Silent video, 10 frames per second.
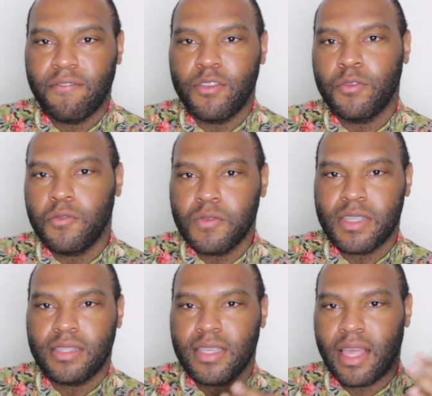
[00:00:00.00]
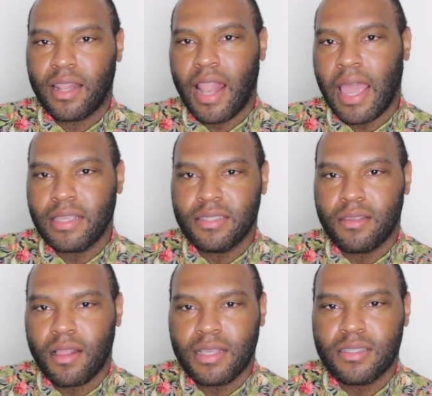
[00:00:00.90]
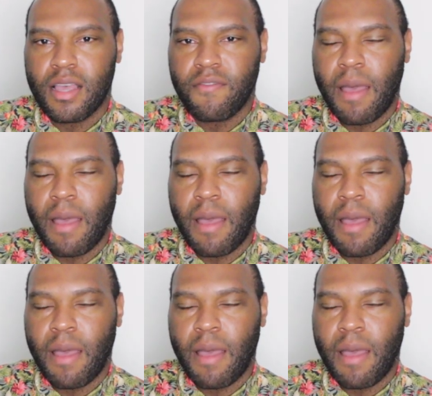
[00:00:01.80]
views and to get likes and all that stuff.